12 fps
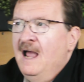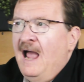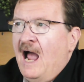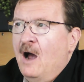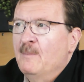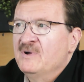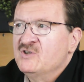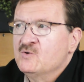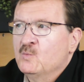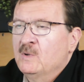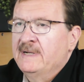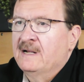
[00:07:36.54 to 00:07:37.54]
how much
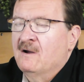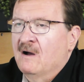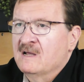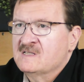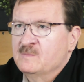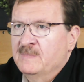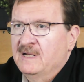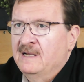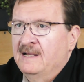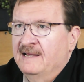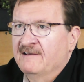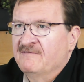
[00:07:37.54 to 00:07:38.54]
would it cost
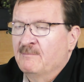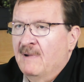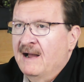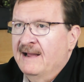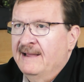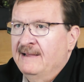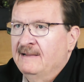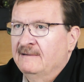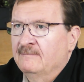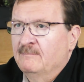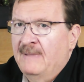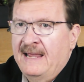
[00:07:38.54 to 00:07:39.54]
me if my
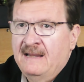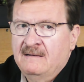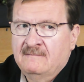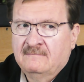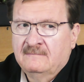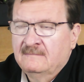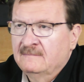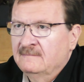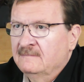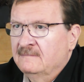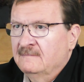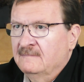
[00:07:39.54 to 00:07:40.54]
main
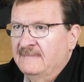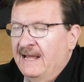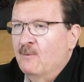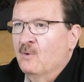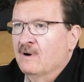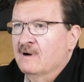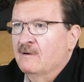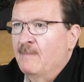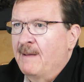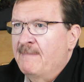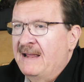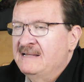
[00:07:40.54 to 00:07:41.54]
network or
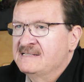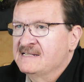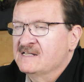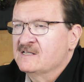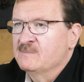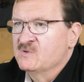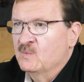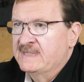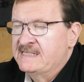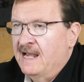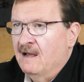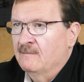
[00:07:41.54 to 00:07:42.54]
my main systems
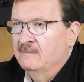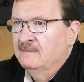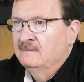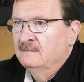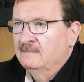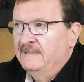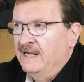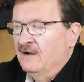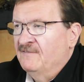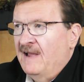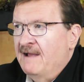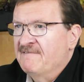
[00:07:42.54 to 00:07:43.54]
went down?
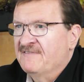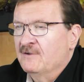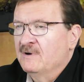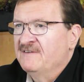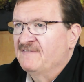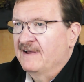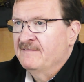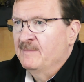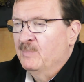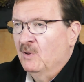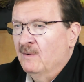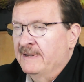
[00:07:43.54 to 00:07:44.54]
If I have 35
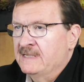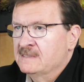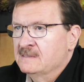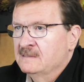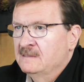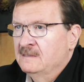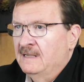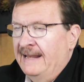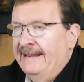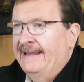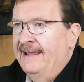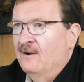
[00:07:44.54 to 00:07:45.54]
employees
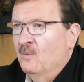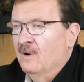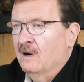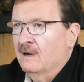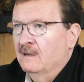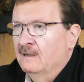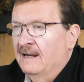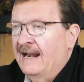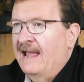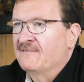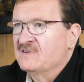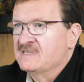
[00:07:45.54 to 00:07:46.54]
and they can't work and
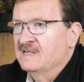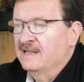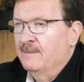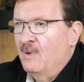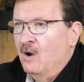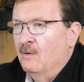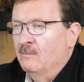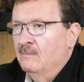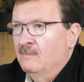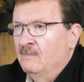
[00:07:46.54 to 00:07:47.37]
I have to send them home,